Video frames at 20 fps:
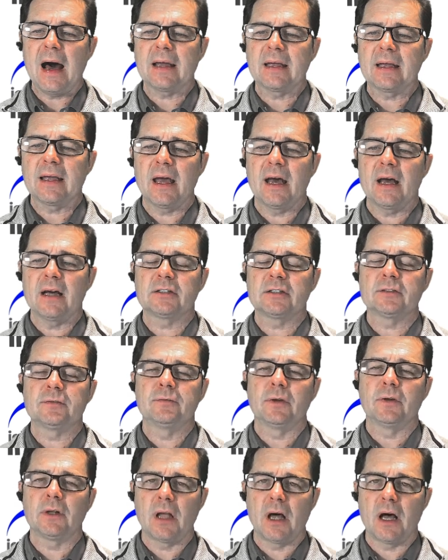gas
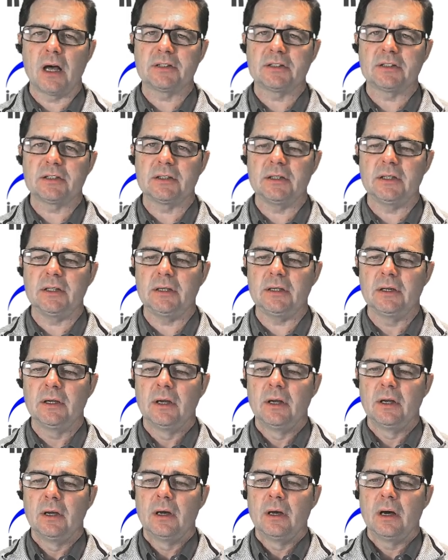velocity
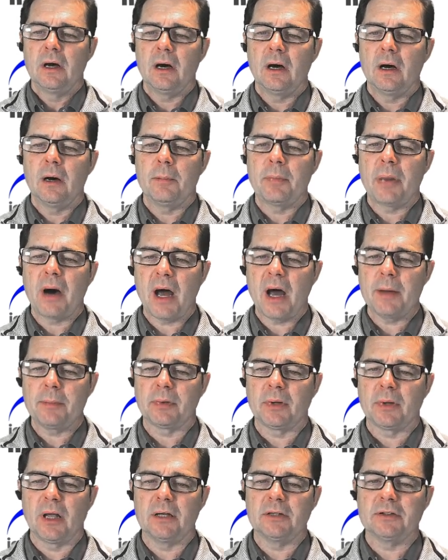
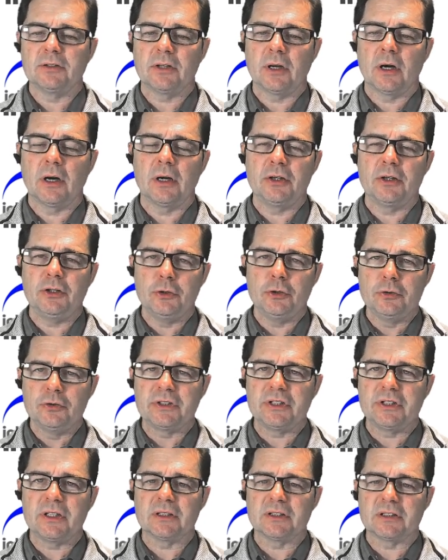pipelines
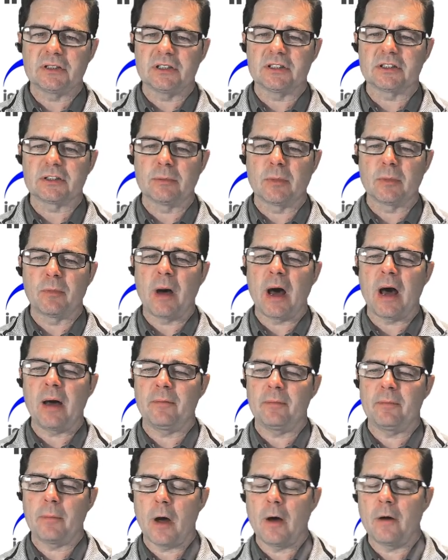using a system
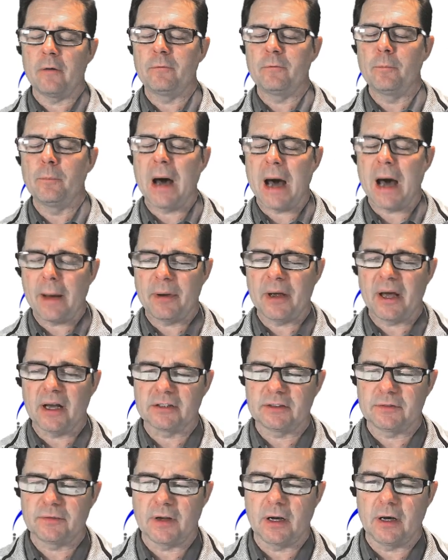
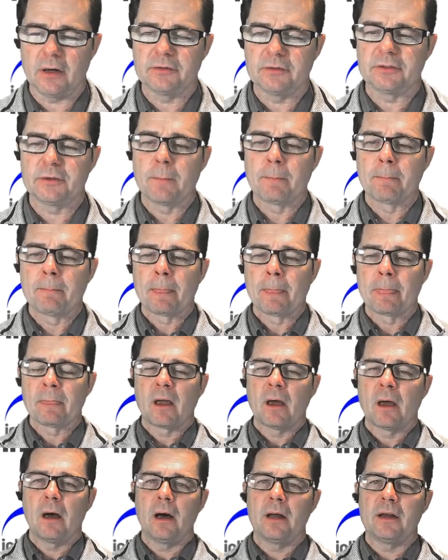bypass
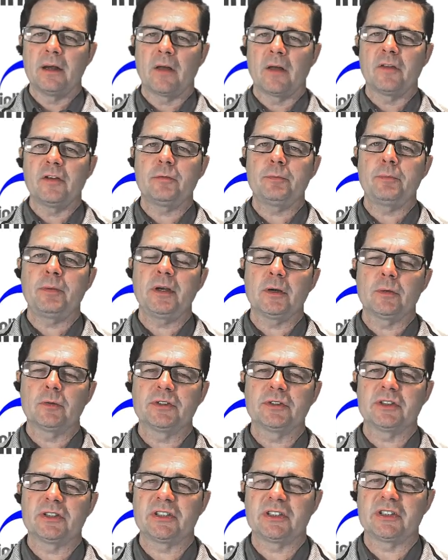valve. Now, this pig
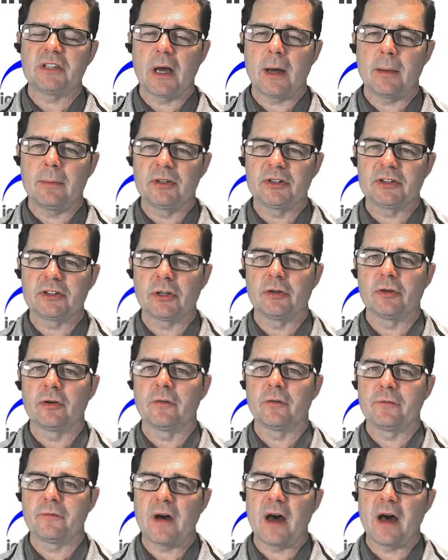was established under
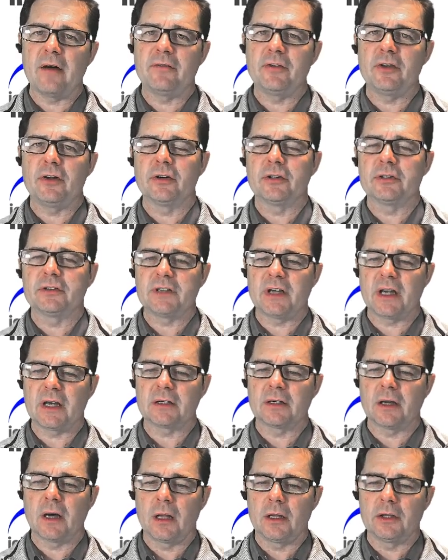a 5-year
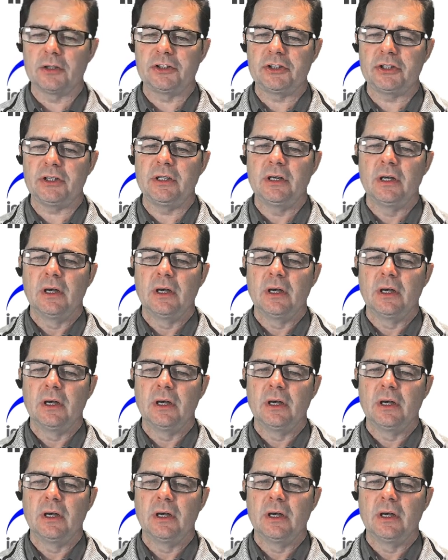technology